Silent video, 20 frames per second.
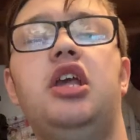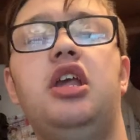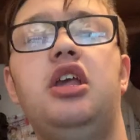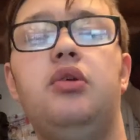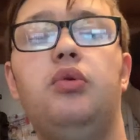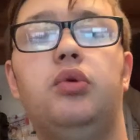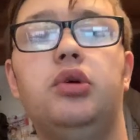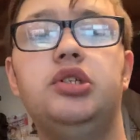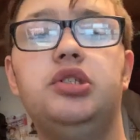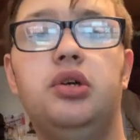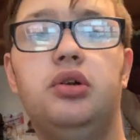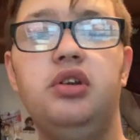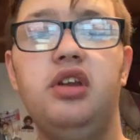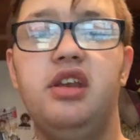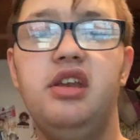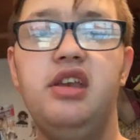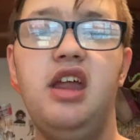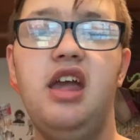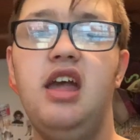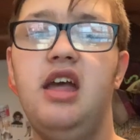he was
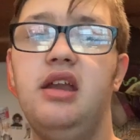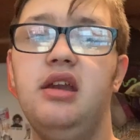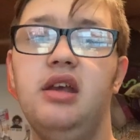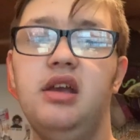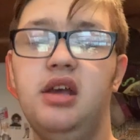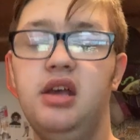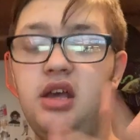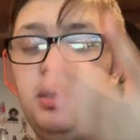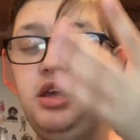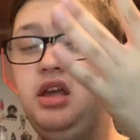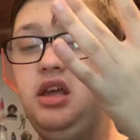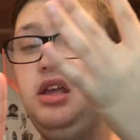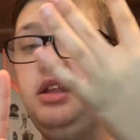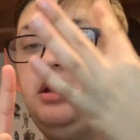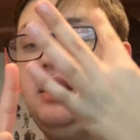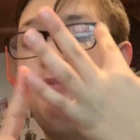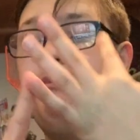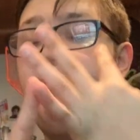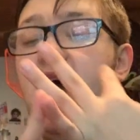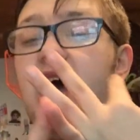on dead.
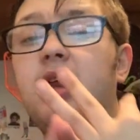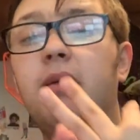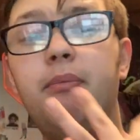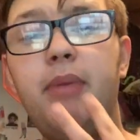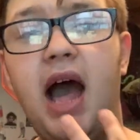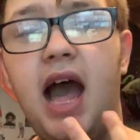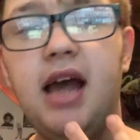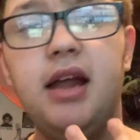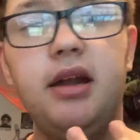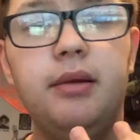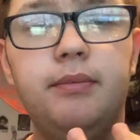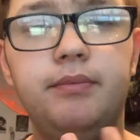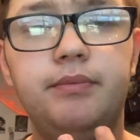The battle back.